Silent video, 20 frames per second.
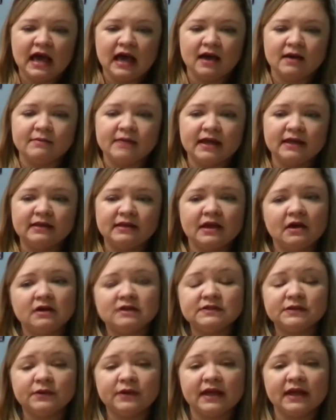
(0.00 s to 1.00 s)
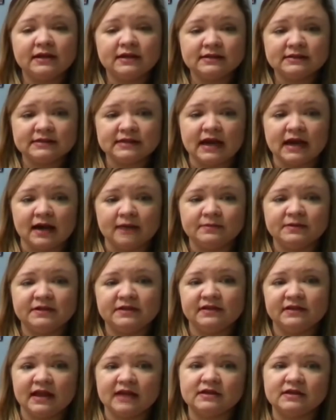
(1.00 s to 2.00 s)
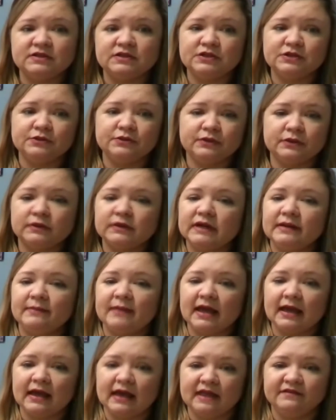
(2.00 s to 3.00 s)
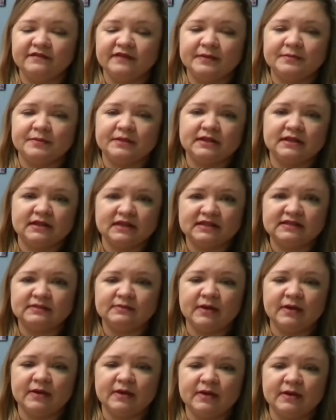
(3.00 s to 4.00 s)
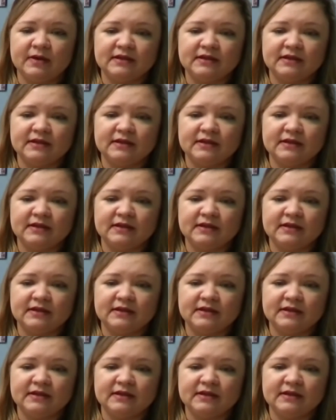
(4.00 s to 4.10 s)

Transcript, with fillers: Um, and they also can adopt. Thanks to Lori Mecca and family this month,